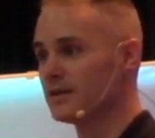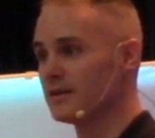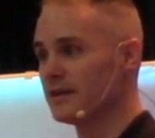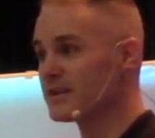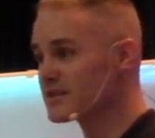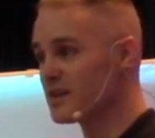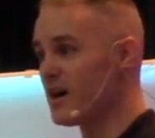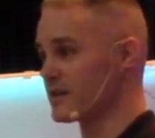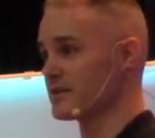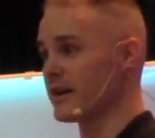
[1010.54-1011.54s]
It
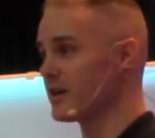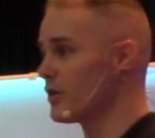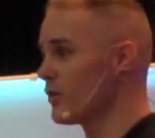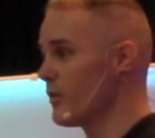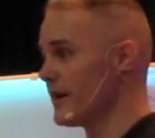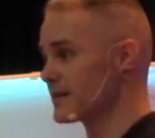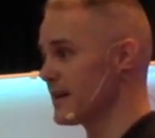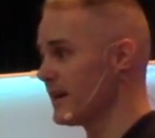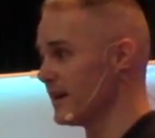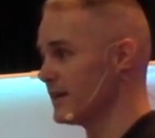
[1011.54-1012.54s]
sucks, and I got no other way of
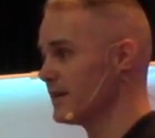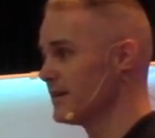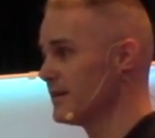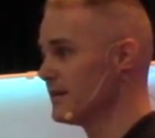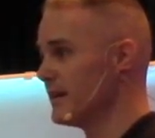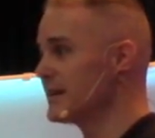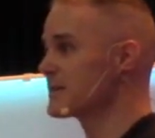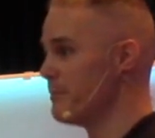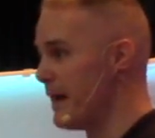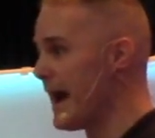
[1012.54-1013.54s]
saying it. It's
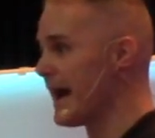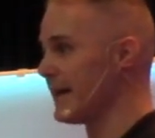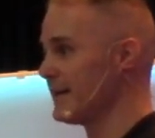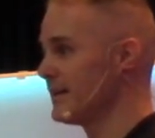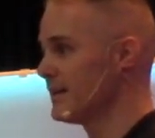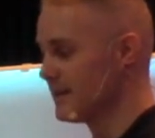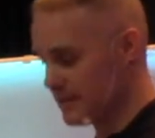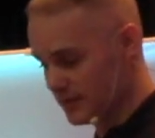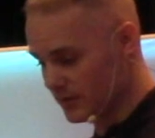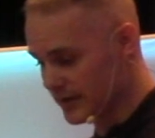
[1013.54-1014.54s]
bad,
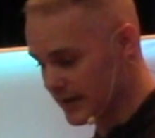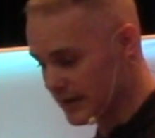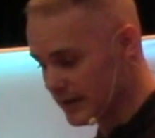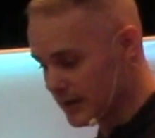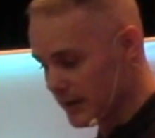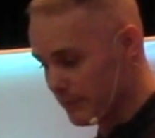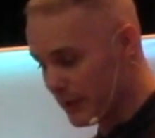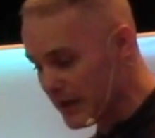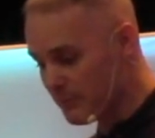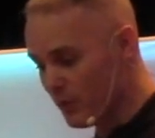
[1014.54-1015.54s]
okay?
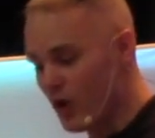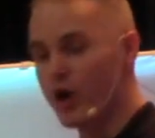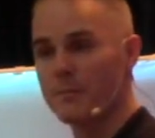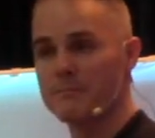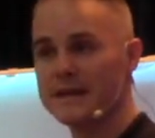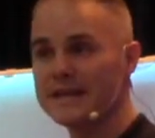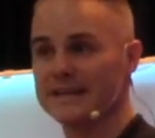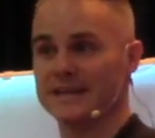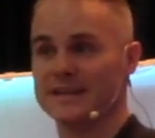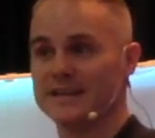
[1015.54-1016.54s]
People are
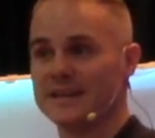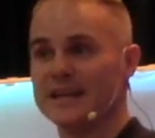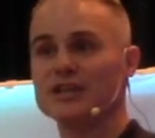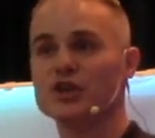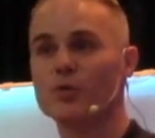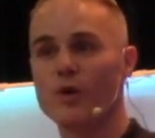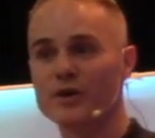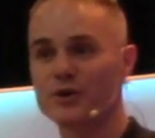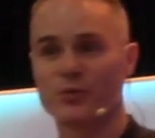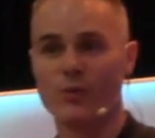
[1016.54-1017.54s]
mean. And then you
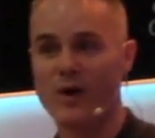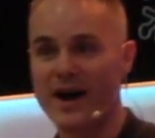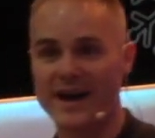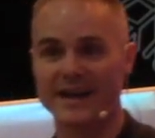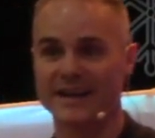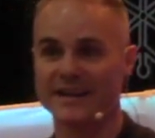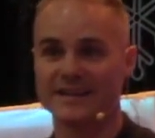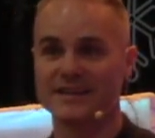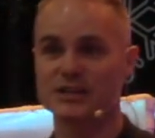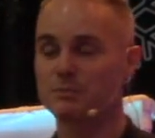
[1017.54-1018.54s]
wonder why
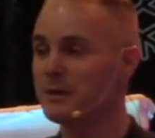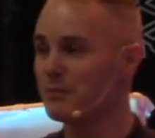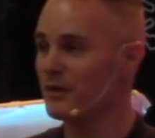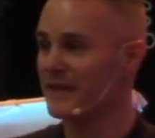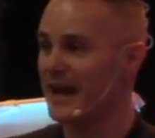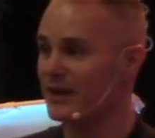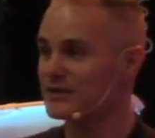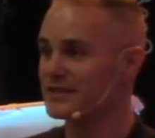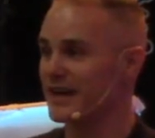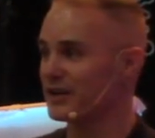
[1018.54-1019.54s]
these people on the
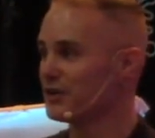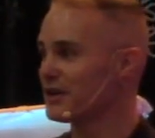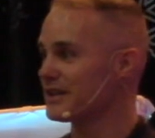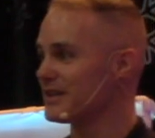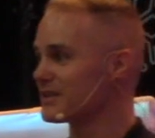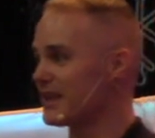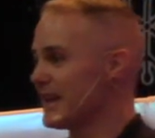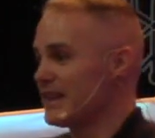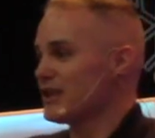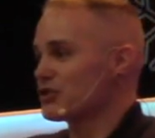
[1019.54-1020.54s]
outside look at this,
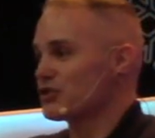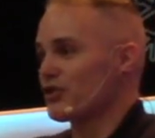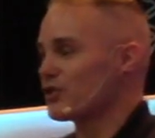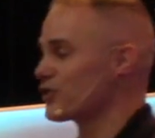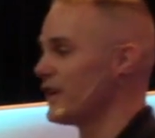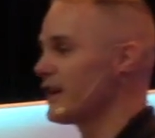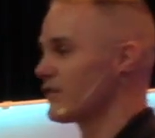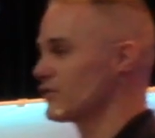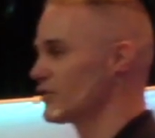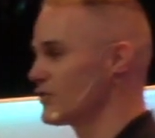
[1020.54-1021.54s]
this church or any
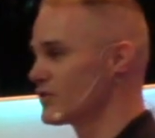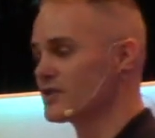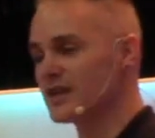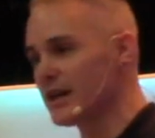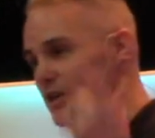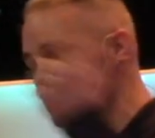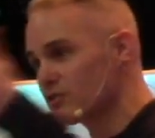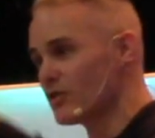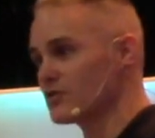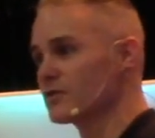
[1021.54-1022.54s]
other church and say, Your
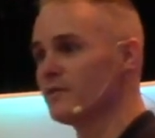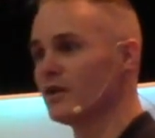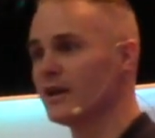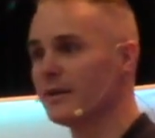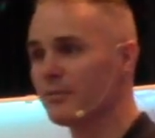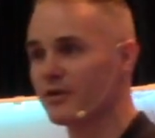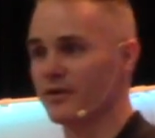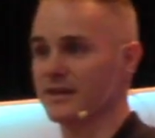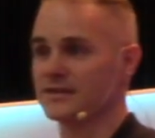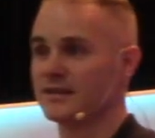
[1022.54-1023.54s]
church is full of
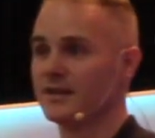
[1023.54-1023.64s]
hypocrites.